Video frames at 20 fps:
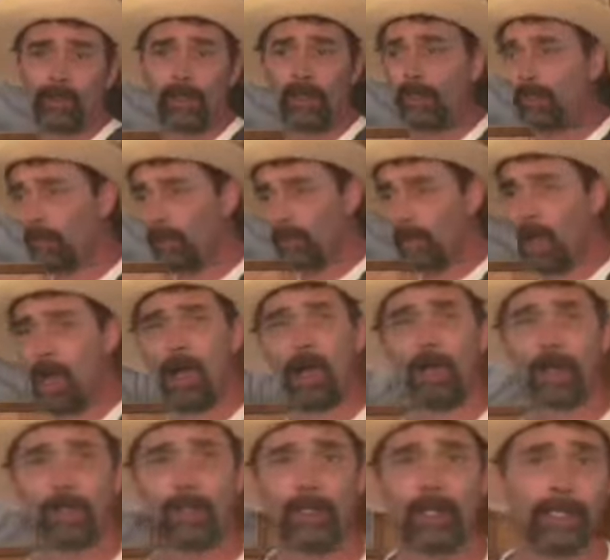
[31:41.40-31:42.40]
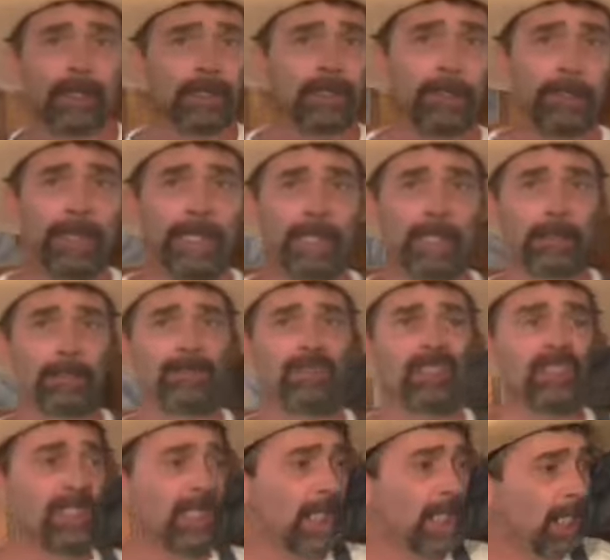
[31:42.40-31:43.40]
we're all going to become
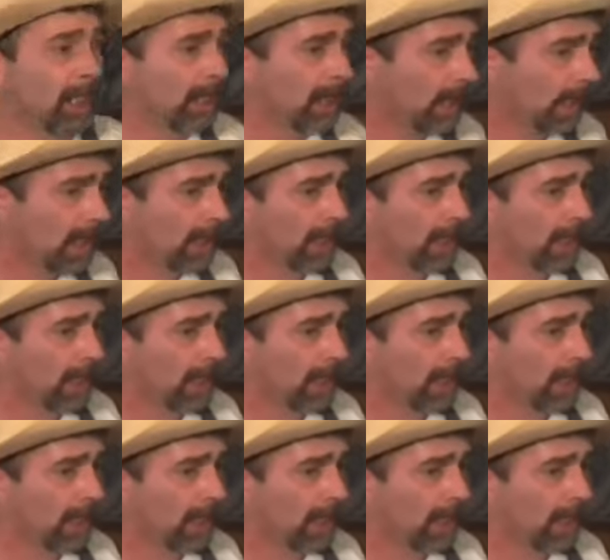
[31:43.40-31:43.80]
sick